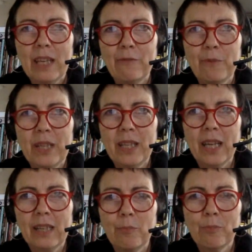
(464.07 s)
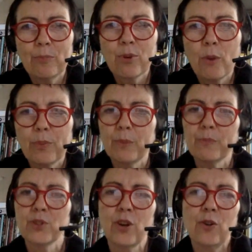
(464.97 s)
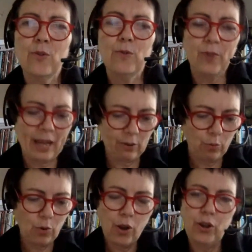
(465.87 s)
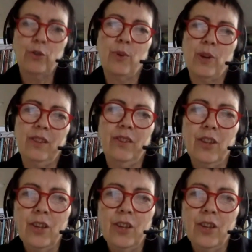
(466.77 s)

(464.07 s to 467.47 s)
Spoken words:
we can problem solve and work with